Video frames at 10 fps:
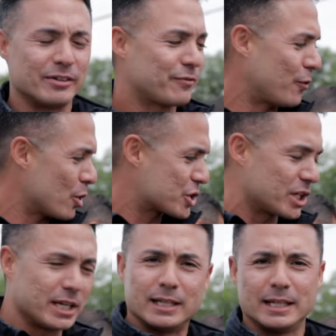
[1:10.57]

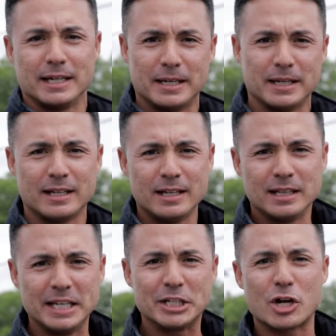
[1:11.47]
Unfortunately,
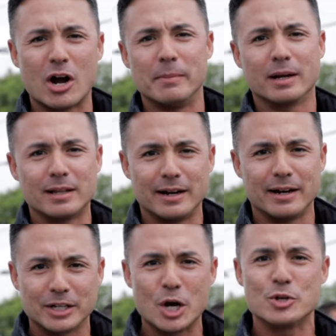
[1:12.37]
lead car
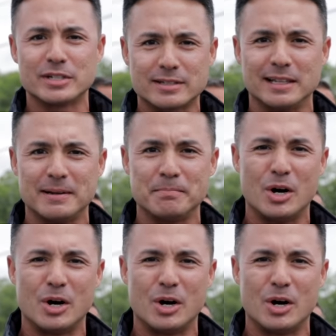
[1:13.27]
McLaren goes into limp